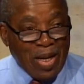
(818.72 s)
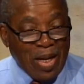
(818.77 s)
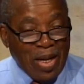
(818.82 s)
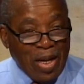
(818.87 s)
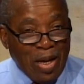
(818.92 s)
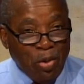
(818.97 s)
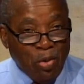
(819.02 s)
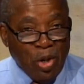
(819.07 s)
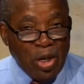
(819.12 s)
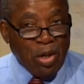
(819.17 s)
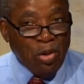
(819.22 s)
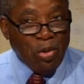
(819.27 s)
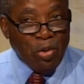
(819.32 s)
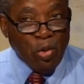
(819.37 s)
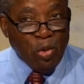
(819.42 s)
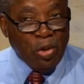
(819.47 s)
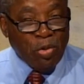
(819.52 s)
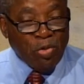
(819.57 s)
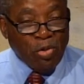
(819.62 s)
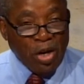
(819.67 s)
And with
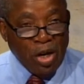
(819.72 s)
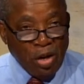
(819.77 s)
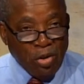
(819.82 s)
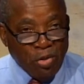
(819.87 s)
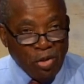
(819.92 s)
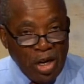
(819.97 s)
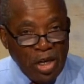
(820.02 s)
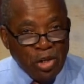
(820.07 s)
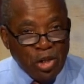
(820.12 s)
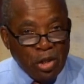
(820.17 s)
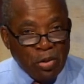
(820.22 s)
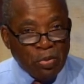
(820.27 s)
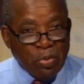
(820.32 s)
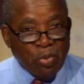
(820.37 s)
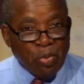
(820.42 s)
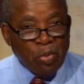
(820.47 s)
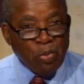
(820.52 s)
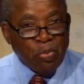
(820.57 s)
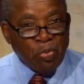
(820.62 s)
recreation,